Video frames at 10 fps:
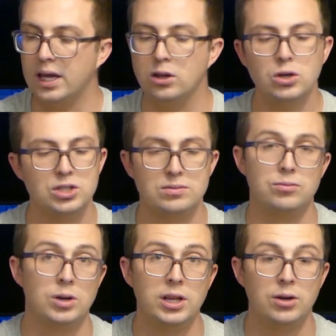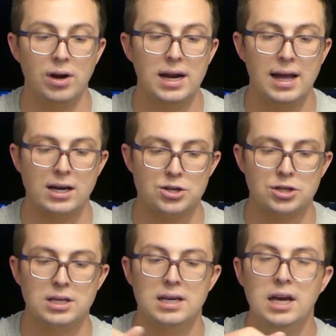It looks really great,
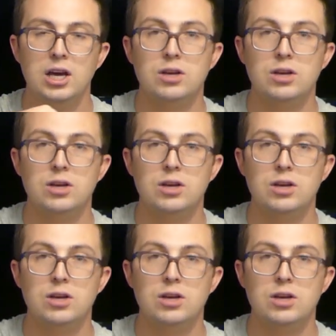actually.